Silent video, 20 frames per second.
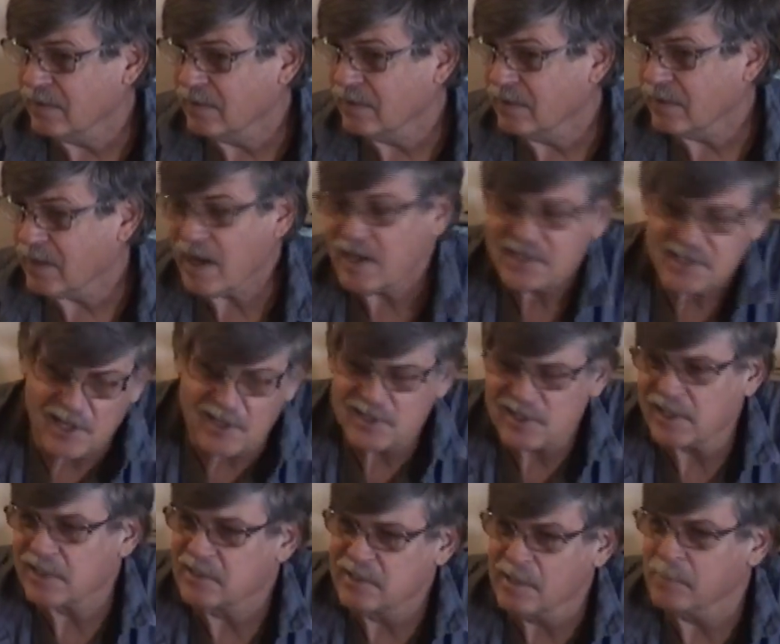Kind of sounds
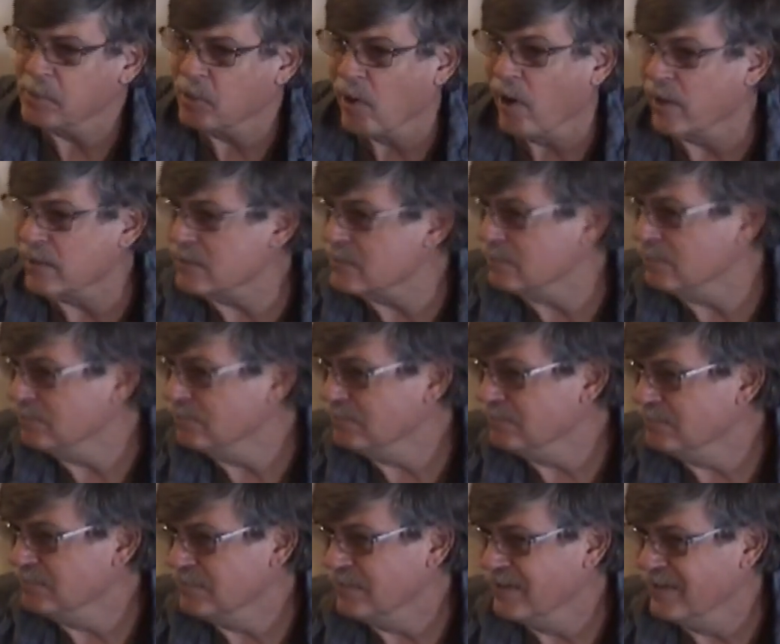like the Democrats.
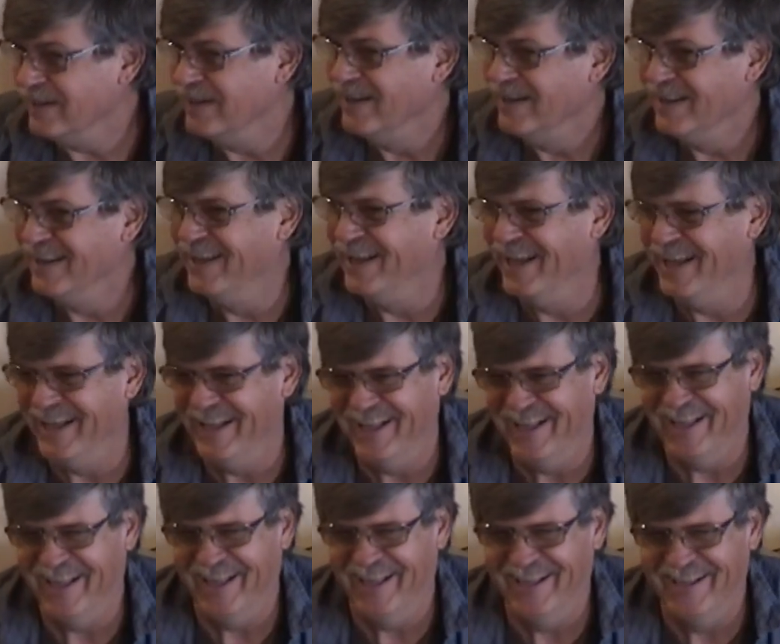
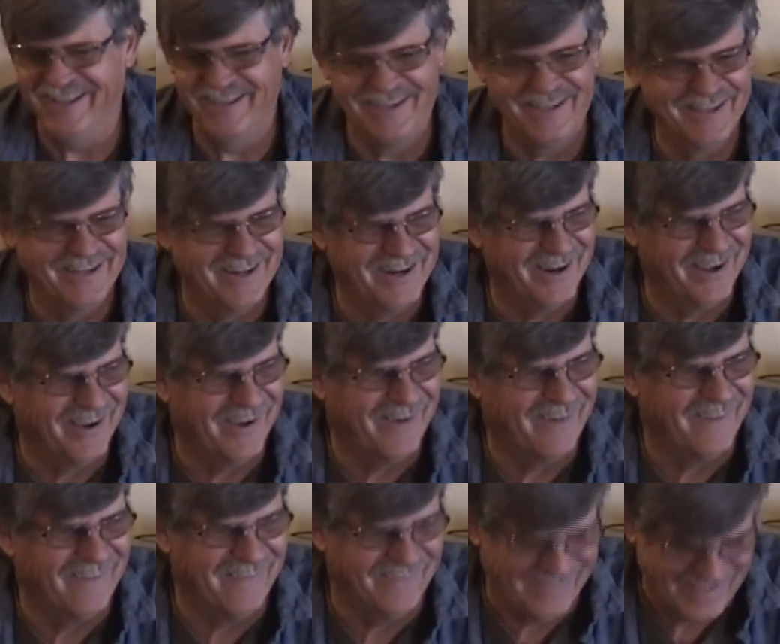You
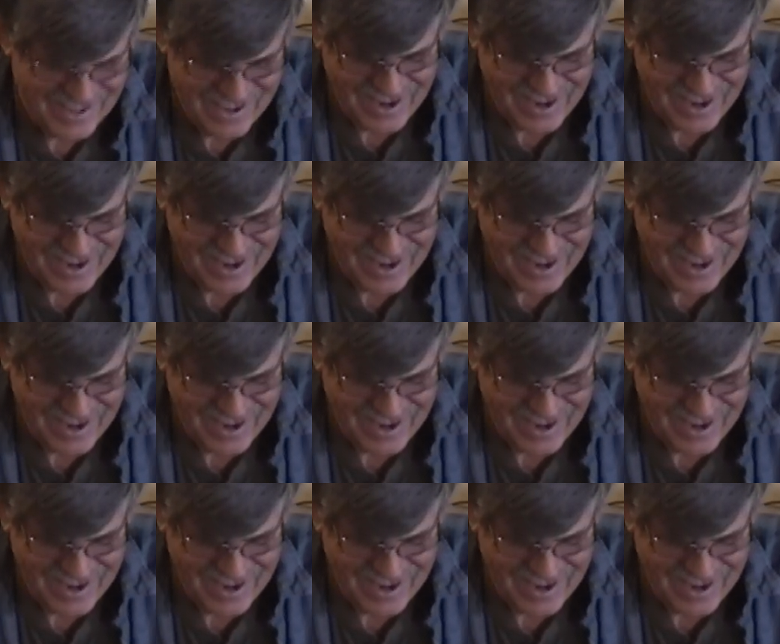know?